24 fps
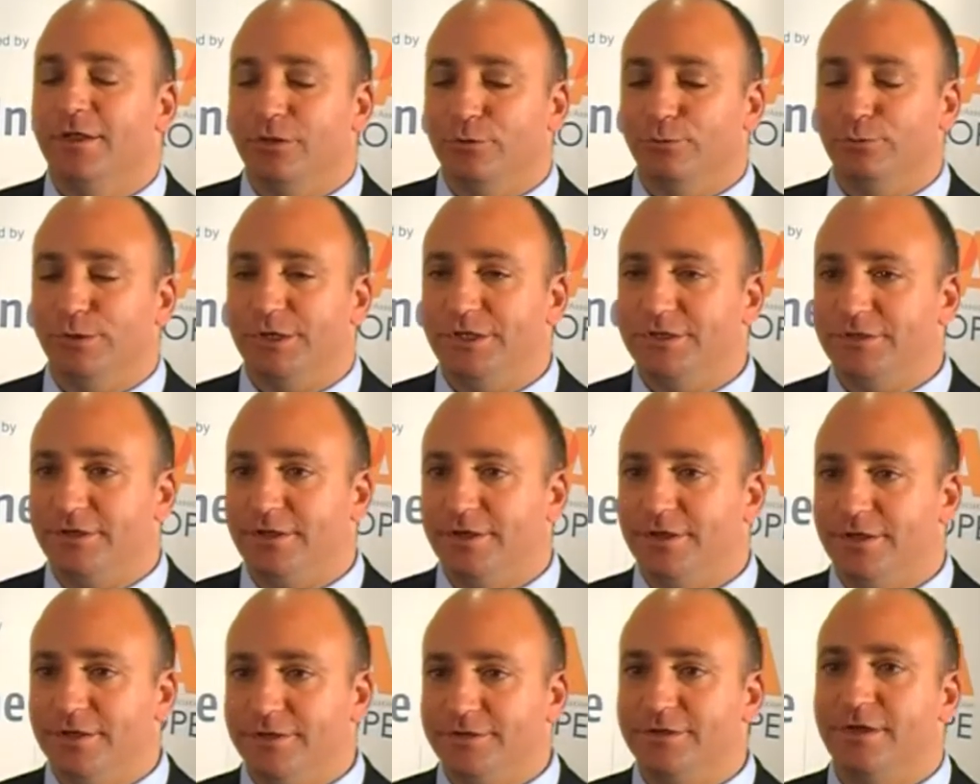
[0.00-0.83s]
The
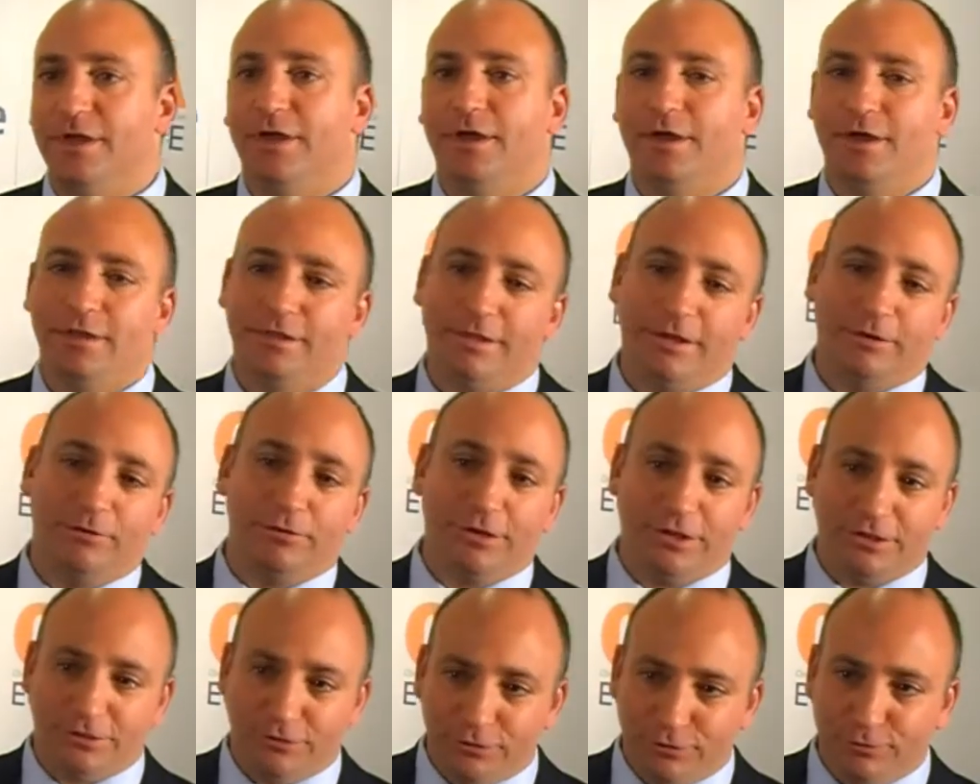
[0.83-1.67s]
reason is they
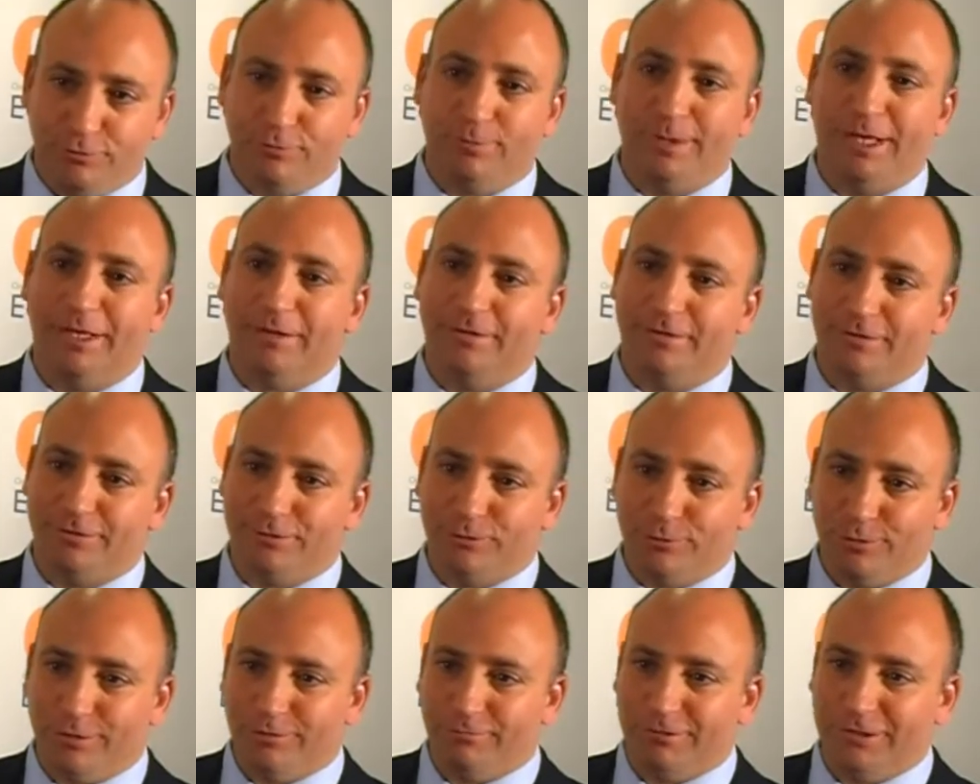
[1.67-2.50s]
already knew about the
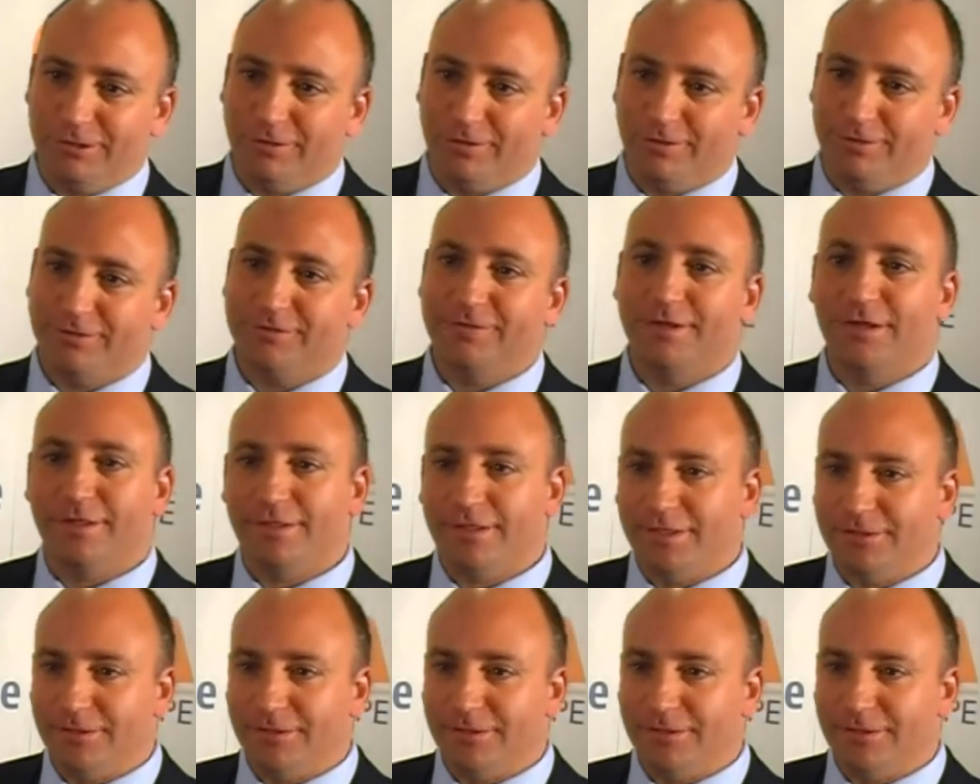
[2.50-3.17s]
toy recalls.